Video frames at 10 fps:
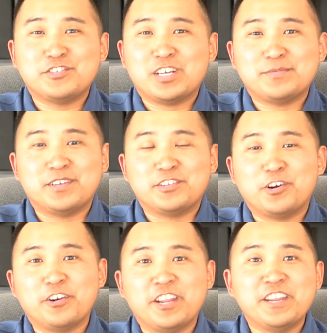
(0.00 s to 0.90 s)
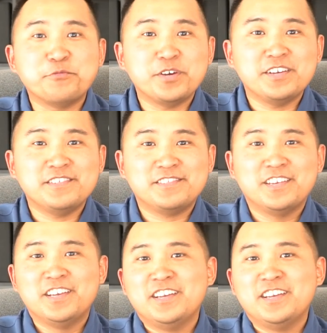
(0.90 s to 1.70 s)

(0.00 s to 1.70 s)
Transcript: shops at Target anyways,